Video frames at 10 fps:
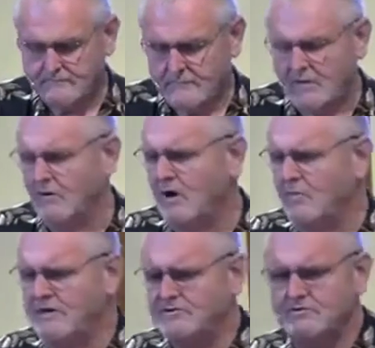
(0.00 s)
Or are
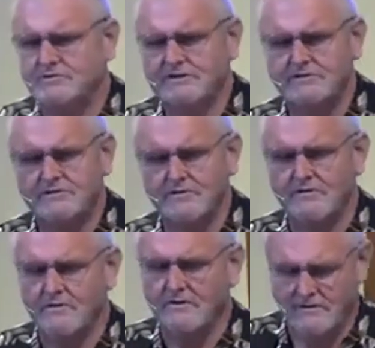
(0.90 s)
we choosing
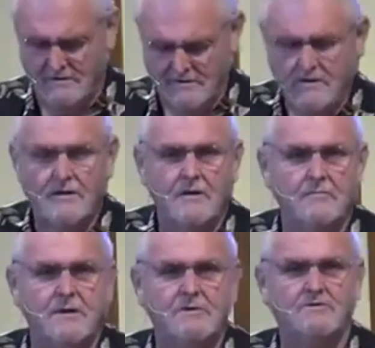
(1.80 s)
to
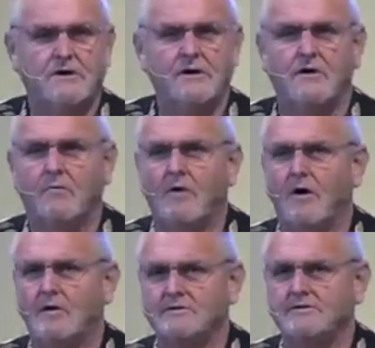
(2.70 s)
maybe try to
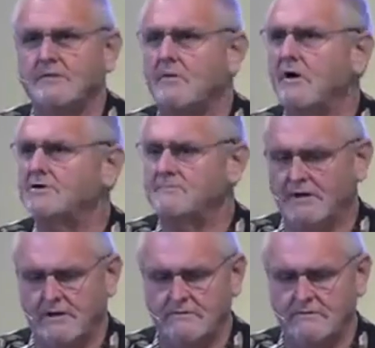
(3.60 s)
waltz in a mosh pit?